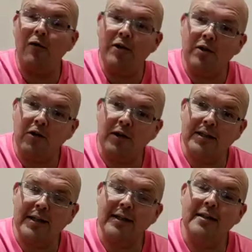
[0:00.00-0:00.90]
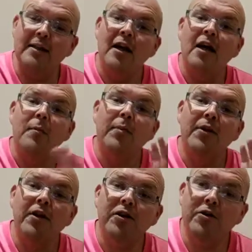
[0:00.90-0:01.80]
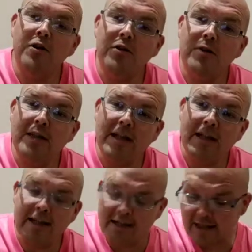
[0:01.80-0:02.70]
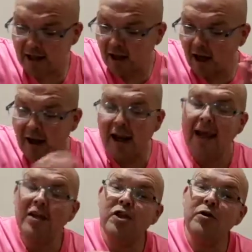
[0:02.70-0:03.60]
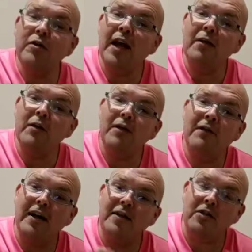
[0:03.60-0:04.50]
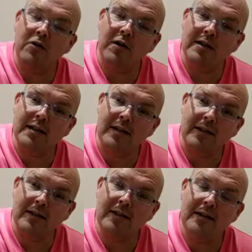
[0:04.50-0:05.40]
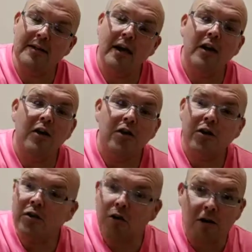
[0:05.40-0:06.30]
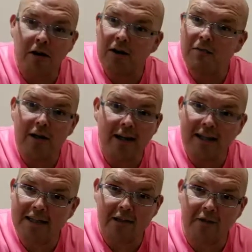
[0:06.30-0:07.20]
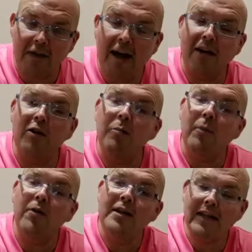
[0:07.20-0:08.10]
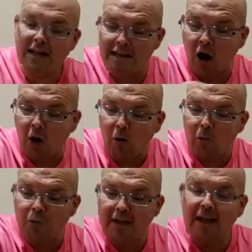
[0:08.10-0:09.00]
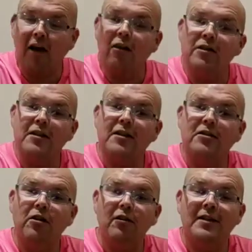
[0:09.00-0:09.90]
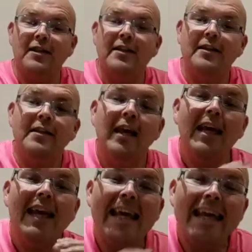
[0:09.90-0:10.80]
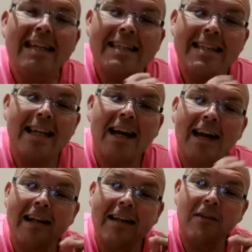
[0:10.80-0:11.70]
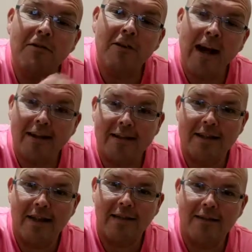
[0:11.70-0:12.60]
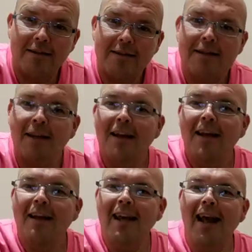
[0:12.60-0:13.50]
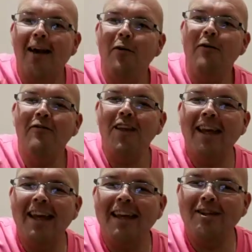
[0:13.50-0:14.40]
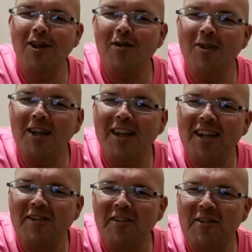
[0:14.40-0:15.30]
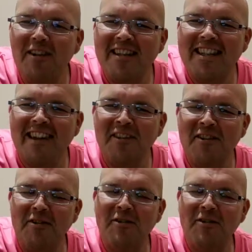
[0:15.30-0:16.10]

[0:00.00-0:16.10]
the toxins. But the good news is, unless you get rid of that toxins, you're not going to release the fat. Your body is holding onto the toxins inside the fat cells. Now, Vicky, Jody, you are not sat on your